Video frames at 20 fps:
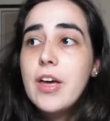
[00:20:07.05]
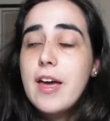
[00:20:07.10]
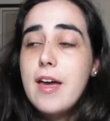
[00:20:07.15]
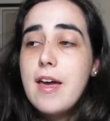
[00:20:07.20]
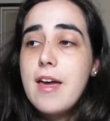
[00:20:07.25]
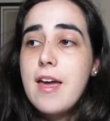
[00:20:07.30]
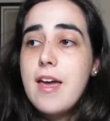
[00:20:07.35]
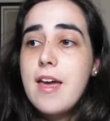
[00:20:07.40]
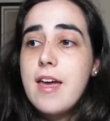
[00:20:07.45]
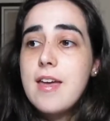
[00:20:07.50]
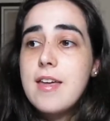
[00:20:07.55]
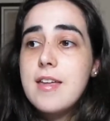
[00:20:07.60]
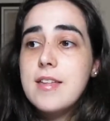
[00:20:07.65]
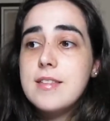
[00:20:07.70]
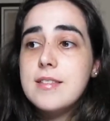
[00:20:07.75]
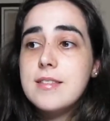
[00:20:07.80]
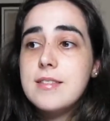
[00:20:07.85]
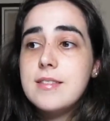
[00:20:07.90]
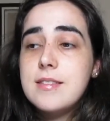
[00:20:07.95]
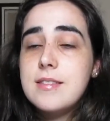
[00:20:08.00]

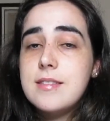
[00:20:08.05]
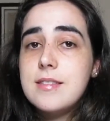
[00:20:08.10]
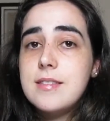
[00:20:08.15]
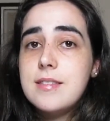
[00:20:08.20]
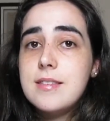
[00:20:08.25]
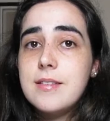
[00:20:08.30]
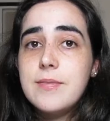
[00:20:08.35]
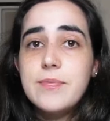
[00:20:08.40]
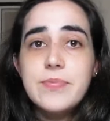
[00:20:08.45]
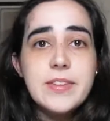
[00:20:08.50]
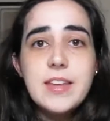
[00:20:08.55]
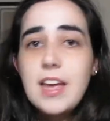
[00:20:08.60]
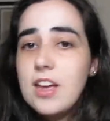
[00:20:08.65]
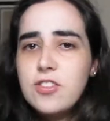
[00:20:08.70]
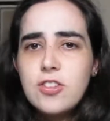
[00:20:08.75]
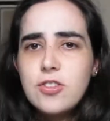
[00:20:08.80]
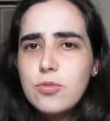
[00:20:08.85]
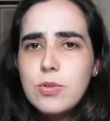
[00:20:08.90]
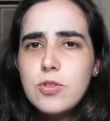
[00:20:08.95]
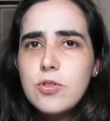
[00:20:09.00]
And yeah,
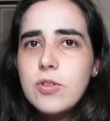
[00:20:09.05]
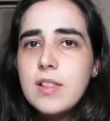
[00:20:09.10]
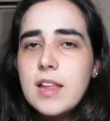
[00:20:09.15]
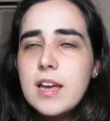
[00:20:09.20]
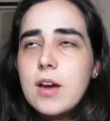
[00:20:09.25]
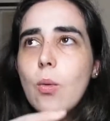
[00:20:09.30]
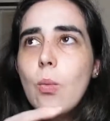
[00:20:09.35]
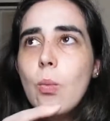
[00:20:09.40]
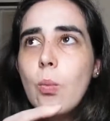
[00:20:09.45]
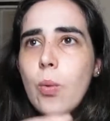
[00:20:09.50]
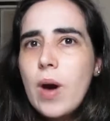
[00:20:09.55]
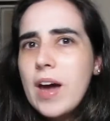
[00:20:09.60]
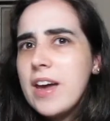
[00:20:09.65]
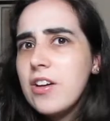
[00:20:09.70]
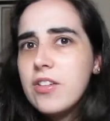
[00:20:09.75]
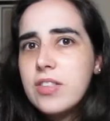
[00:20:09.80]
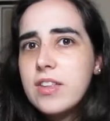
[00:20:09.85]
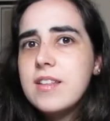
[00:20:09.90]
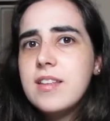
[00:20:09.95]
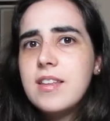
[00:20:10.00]
she's wondering like, why
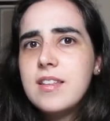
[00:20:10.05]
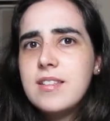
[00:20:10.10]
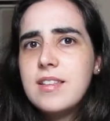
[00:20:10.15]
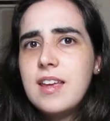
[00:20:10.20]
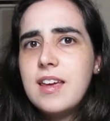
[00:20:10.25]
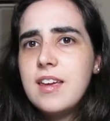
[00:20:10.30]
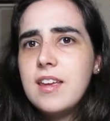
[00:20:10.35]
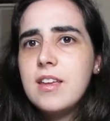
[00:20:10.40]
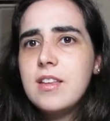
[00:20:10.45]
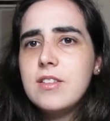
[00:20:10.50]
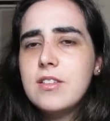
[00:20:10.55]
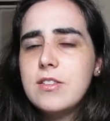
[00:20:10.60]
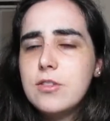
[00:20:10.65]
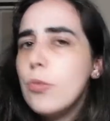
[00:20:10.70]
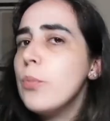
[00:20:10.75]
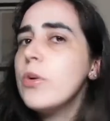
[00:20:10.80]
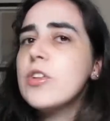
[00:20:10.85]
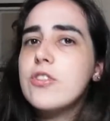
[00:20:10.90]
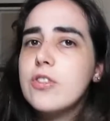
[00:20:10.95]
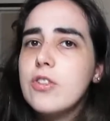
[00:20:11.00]
are they taking so
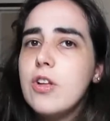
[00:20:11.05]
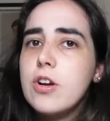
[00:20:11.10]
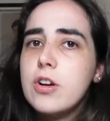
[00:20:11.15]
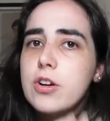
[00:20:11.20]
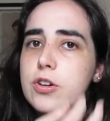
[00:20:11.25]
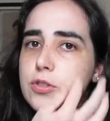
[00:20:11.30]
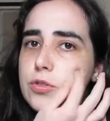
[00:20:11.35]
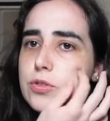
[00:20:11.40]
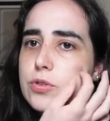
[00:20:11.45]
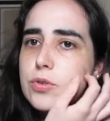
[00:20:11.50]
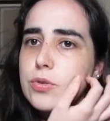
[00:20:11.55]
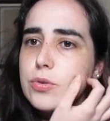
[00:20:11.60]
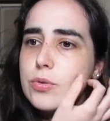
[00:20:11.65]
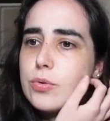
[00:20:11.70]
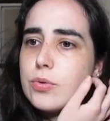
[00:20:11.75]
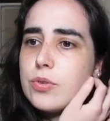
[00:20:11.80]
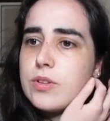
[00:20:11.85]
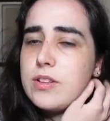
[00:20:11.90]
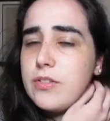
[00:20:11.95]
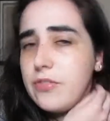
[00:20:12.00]
much longer
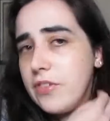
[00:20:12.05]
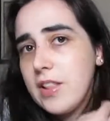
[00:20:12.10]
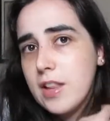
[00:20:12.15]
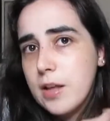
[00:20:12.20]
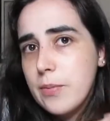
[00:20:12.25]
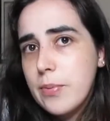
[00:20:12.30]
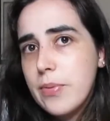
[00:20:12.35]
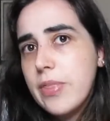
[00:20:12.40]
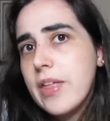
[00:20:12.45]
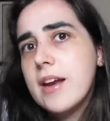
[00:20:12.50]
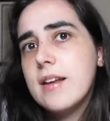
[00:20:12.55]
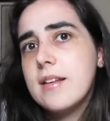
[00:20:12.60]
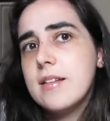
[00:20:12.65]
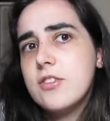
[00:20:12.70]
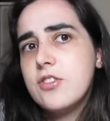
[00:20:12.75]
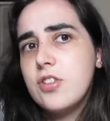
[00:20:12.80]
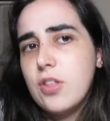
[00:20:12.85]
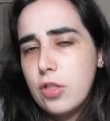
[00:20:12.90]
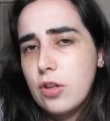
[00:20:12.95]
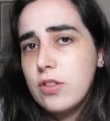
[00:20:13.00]
to develop than
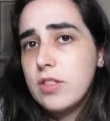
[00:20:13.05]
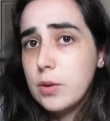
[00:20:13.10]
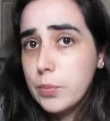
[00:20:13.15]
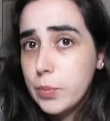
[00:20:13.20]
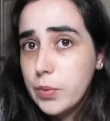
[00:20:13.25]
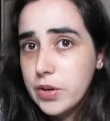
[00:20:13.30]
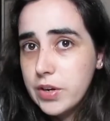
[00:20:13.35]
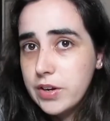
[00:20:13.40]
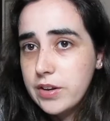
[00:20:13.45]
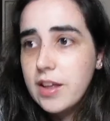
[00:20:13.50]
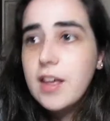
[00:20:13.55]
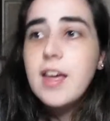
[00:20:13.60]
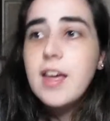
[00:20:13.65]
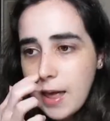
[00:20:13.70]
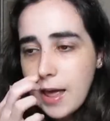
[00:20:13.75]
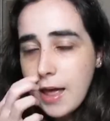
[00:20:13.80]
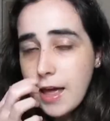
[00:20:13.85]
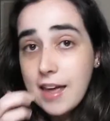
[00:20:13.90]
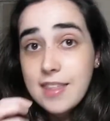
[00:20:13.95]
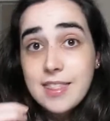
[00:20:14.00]
she thought they would?
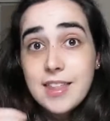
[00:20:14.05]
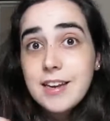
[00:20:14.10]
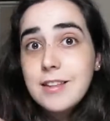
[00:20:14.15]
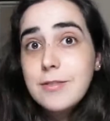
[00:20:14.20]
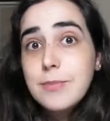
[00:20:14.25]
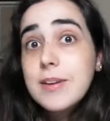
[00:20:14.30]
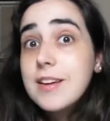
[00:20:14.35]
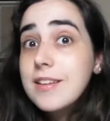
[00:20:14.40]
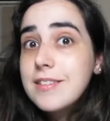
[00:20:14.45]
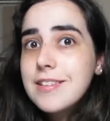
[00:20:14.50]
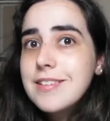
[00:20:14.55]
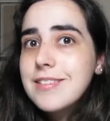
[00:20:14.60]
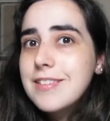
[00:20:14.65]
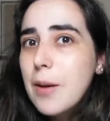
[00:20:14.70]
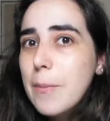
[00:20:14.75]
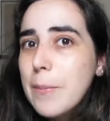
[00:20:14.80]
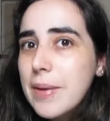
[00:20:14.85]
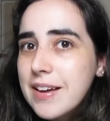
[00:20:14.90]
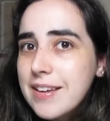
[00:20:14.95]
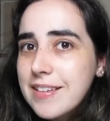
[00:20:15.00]
And then it's because it's
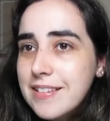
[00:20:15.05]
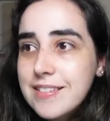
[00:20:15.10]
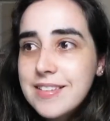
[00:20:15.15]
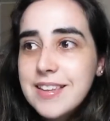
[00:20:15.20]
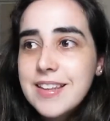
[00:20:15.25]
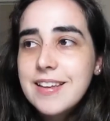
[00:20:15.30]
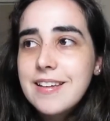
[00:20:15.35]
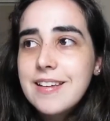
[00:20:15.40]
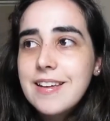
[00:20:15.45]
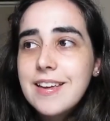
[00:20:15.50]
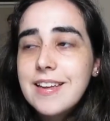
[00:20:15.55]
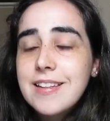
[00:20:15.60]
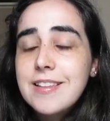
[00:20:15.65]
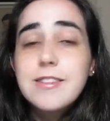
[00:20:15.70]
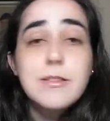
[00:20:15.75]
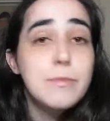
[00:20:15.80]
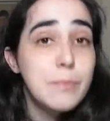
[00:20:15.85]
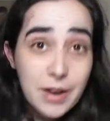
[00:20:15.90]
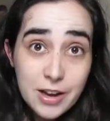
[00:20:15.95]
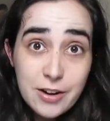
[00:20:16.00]
not monkeys, it's
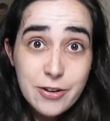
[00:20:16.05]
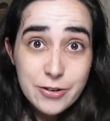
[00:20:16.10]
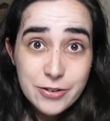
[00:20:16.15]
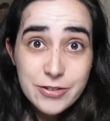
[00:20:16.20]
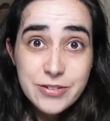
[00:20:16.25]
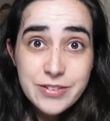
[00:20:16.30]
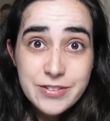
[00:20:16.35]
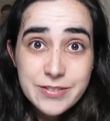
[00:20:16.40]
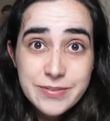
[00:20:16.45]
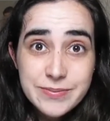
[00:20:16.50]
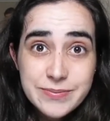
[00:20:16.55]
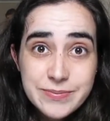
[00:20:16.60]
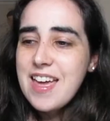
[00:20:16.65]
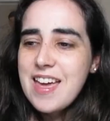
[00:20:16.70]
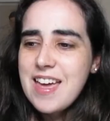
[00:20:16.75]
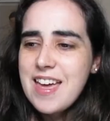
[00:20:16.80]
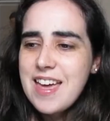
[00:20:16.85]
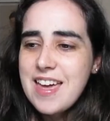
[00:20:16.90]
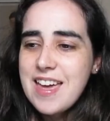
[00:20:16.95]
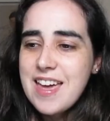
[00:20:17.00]
spiders.
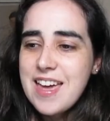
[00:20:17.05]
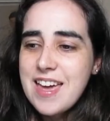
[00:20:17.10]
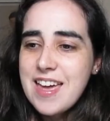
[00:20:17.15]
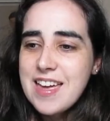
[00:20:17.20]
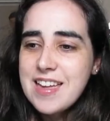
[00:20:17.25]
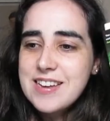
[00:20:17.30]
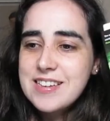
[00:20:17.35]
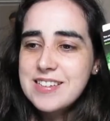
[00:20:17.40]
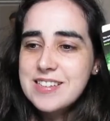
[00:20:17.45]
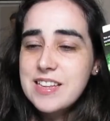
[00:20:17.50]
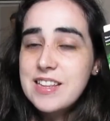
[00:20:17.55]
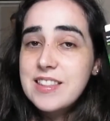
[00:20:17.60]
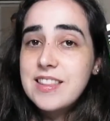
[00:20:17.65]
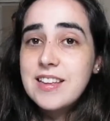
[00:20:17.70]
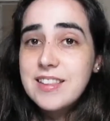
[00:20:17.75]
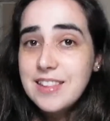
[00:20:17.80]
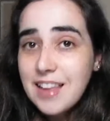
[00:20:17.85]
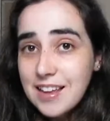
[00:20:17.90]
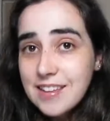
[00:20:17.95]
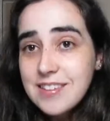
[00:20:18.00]
And the
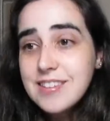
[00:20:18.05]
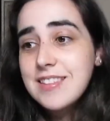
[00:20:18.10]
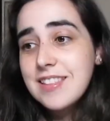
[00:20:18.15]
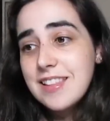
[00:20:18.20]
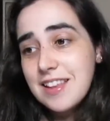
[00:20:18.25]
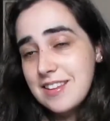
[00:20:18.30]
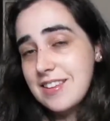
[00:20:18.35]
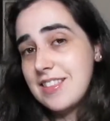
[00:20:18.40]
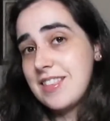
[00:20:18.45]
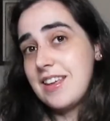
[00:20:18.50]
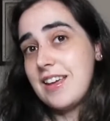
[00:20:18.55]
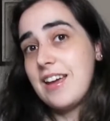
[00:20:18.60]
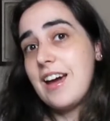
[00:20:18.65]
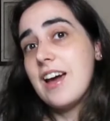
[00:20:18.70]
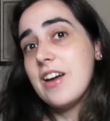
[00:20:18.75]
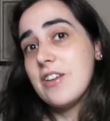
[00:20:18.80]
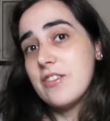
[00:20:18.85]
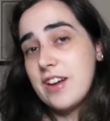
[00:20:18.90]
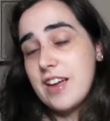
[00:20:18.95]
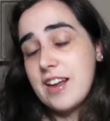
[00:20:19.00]
last thing
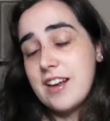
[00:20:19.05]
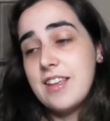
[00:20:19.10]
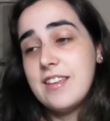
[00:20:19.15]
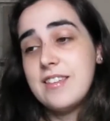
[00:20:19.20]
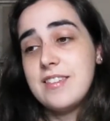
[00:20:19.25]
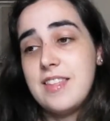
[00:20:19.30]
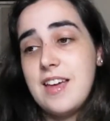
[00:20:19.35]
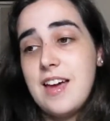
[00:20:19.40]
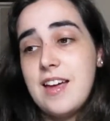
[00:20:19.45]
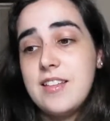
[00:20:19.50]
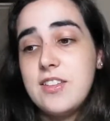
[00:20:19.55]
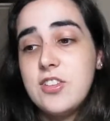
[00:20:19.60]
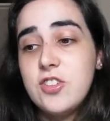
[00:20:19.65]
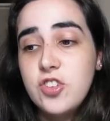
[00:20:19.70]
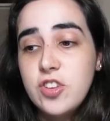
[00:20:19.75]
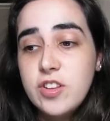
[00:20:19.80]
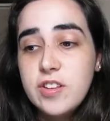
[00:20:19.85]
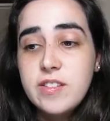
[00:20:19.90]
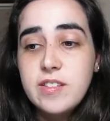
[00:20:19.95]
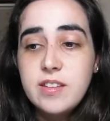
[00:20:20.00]
I read is that
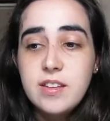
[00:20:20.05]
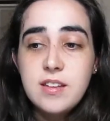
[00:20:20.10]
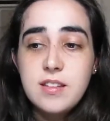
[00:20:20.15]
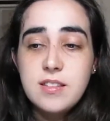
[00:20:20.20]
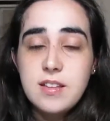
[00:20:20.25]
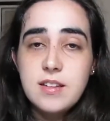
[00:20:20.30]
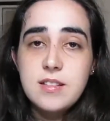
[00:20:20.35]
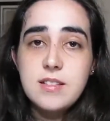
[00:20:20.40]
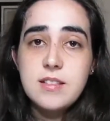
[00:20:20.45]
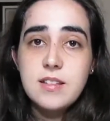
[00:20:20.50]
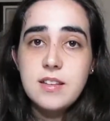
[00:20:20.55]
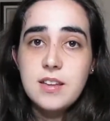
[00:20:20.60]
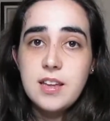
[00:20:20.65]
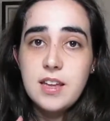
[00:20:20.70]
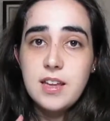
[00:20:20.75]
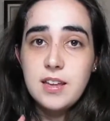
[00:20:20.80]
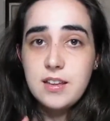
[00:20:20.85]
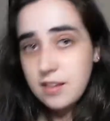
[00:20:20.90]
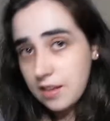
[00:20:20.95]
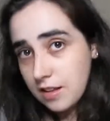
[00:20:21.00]
she sees that
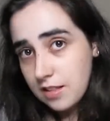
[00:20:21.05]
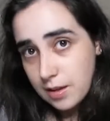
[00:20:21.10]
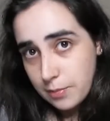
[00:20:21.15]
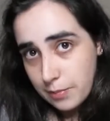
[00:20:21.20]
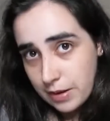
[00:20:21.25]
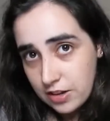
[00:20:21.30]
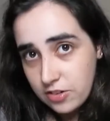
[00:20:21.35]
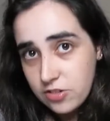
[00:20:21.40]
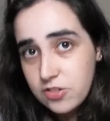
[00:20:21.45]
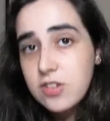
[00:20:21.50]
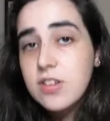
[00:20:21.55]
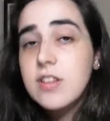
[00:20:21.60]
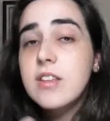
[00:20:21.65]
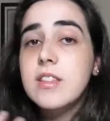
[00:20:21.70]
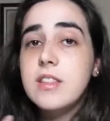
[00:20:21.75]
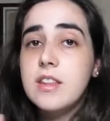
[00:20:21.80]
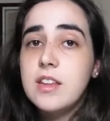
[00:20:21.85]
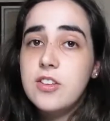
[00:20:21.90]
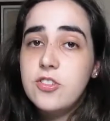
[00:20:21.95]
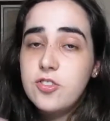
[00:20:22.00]
the Gilgamesh,
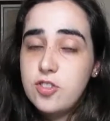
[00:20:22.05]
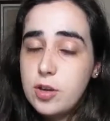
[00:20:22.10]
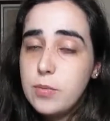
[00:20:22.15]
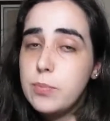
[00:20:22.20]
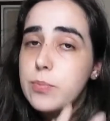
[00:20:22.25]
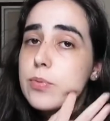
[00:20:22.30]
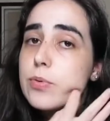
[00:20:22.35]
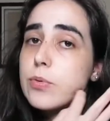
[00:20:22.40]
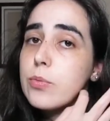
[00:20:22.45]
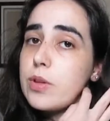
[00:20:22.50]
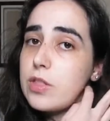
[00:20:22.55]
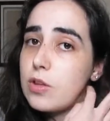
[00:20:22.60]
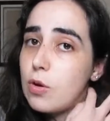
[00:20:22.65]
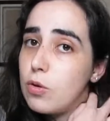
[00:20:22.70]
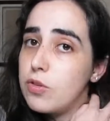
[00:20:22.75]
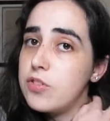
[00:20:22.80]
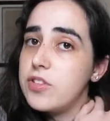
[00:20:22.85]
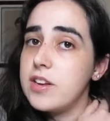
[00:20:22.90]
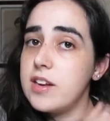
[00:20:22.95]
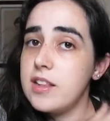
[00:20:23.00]
the ship with
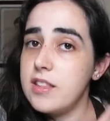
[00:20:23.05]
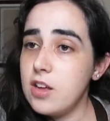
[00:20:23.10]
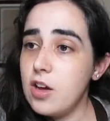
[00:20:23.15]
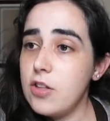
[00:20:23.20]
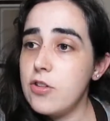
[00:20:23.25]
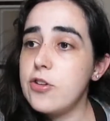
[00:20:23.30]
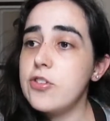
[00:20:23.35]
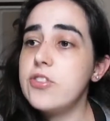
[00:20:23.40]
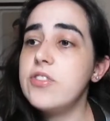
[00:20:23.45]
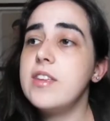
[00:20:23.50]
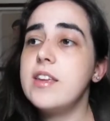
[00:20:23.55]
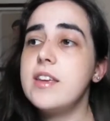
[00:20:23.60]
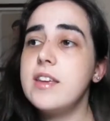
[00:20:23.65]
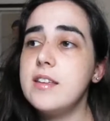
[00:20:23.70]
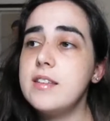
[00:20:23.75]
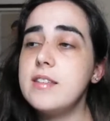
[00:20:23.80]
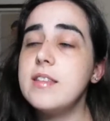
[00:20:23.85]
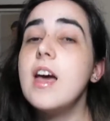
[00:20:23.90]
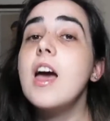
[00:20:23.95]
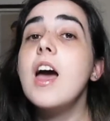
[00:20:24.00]
Holston and the others,
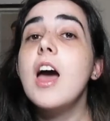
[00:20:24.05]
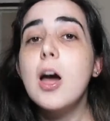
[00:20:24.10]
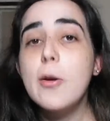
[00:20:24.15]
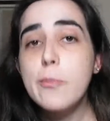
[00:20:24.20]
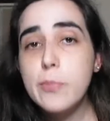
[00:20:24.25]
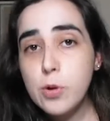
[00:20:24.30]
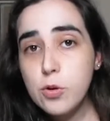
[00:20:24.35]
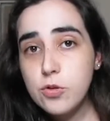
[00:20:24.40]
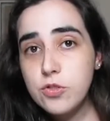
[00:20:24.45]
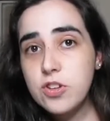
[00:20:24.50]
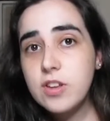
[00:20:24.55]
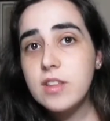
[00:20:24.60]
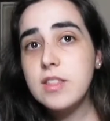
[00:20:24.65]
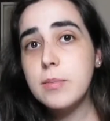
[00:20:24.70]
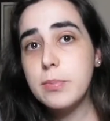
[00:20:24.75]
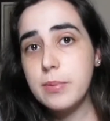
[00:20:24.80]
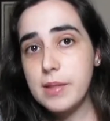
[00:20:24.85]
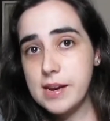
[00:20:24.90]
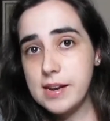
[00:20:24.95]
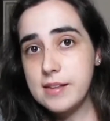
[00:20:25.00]
is approaching the
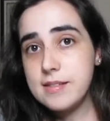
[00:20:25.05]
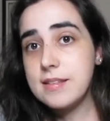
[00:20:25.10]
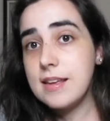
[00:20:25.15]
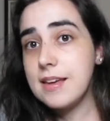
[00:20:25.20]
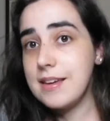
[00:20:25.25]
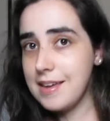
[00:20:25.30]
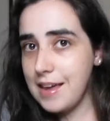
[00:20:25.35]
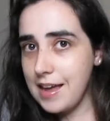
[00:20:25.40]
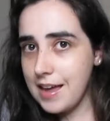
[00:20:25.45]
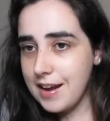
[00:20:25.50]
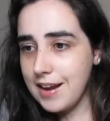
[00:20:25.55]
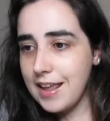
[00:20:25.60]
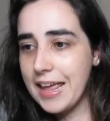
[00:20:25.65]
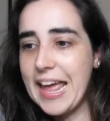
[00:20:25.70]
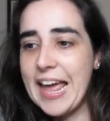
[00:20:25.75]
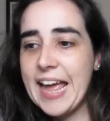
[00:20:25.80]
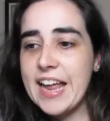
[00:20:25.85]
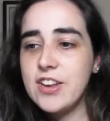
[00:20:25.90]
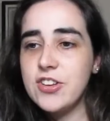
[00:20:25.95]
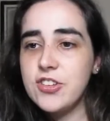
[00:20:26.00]
planet again,
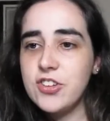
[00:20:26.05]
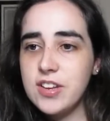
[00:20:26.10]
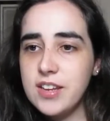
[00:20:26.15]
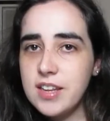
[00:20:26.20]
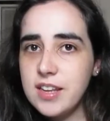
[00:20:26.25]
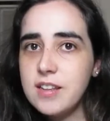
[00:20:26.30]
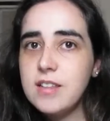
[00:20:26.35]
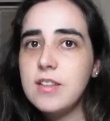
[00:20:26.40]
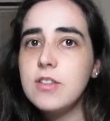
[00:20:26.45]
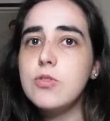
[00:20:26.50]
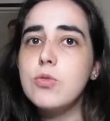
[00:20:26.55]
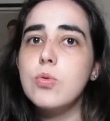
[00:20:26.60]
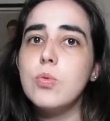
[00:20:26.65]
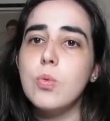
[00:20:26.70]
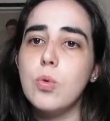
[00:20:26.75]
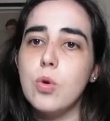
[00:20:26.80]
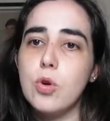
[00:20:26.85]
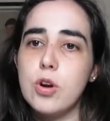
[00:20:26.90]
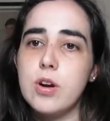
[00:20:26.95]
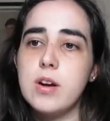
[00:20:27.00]
and she needs to
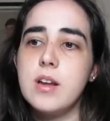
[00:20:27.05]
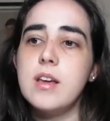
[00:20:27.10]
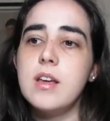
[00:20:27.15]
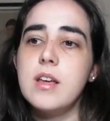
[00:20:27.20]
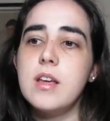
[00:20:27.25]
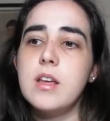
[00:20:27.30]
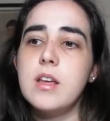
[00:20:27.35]
warn